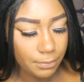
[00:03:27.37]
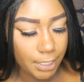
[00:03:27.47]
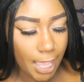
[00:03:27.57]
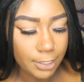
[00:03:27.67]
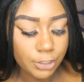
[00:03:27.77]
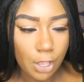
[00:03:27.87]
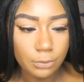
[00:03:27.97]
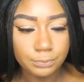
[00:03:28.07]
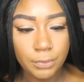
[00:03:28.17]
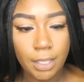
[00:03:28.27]
But yeah,
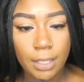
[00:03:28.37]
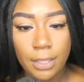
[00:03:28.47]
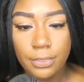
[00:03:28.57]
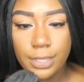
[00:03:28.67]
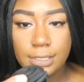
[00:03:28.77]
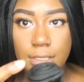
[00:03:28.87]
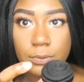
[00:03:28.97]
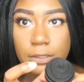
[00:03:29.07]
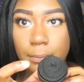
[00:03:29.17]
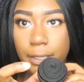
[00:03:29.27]
so this is
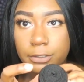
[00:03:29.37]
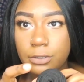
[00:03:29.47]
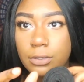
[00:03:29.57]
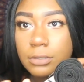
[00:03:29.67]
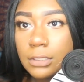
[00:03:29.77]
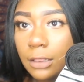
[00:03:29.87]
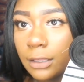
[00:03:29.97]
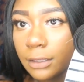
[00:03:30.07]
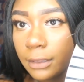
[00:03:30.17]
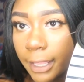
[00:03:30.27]
what the bundles
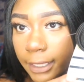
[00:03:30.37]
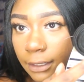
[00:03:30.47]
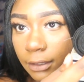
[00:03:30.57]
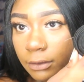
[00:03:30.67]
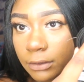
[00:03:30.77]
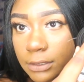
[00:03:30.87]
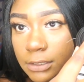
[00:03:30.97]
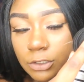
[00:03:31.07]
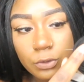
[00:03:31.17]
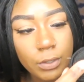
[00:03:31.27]
look like. This
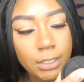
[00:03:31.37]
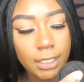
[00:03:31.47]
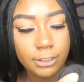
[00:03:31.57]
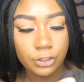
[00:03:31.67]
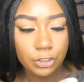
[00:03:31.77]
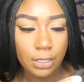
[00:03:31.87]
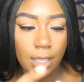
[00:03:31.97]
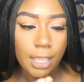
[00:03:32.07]
is a 20 inch.